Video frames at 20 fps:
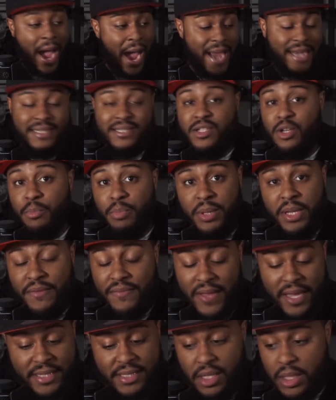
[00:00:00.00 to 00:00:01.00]
I still
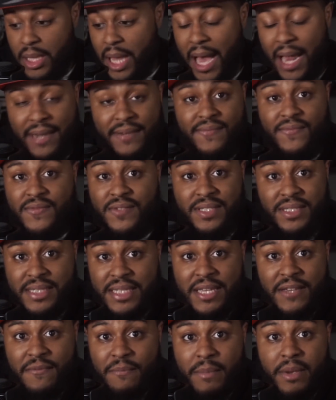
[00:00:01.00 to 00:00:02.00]
believe that's a lot of
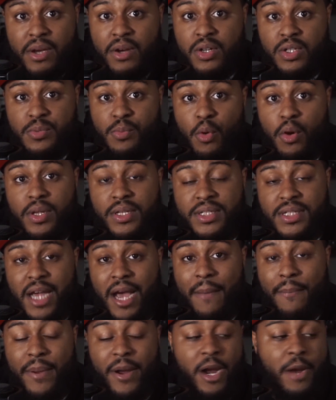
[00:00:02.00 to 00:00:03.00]
Steve Mills more than
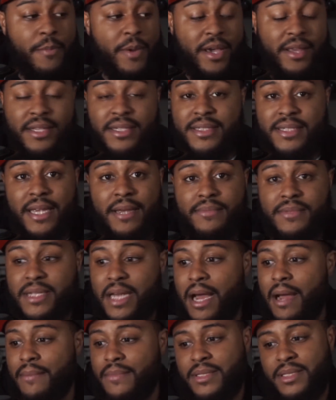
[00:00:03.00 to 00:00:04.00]
Scott Perry, but at the same
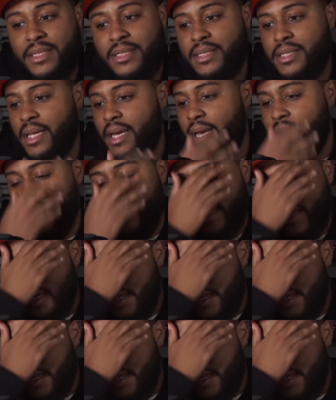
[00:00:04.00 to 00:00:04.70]
time, it's just like